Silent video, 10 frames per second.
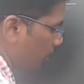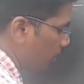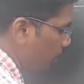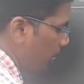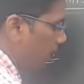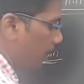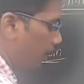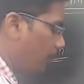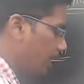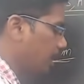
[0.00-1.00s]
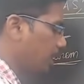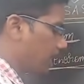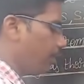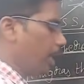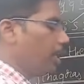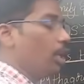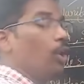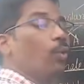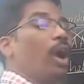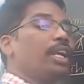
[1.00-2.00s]
So if this is given,
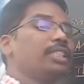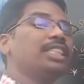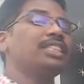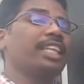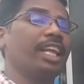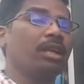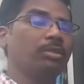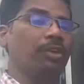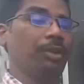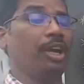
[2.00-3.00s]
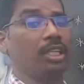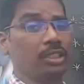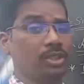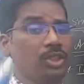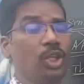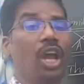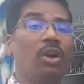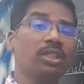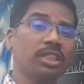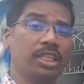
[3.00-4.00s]
what is this theorem they may ask? You
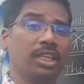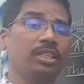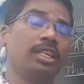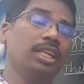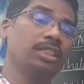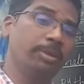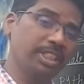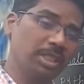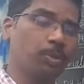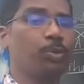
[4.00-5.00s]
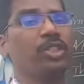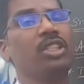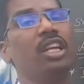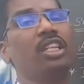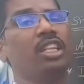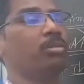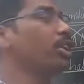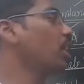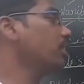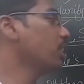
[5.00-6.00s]
have to say that is basic proportionality
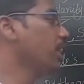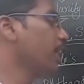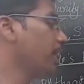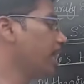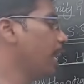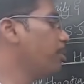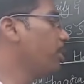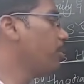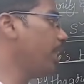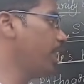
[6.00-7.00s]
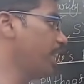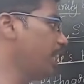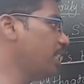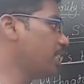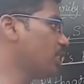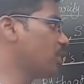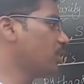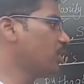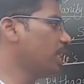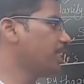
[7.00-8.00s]
theorem, because AB by AD is
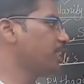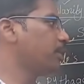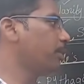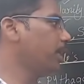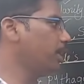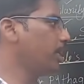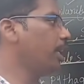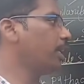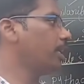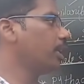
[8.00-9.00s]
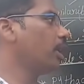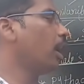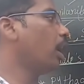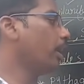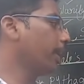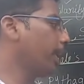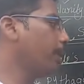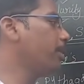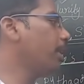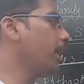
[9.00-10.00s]
equal to AC by AE, or
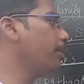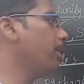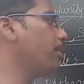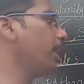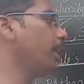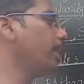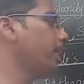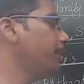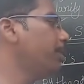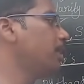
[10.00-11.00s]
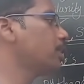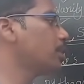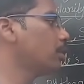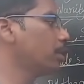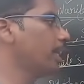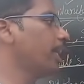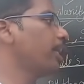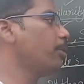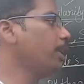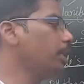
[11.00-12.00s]
AB by DB is equal to
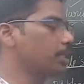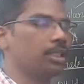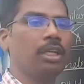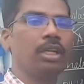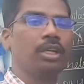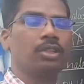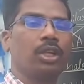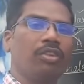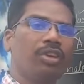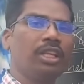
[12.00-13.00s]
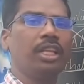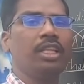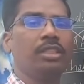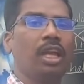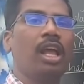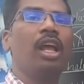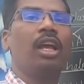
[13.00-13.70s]
AE by EC. So everything is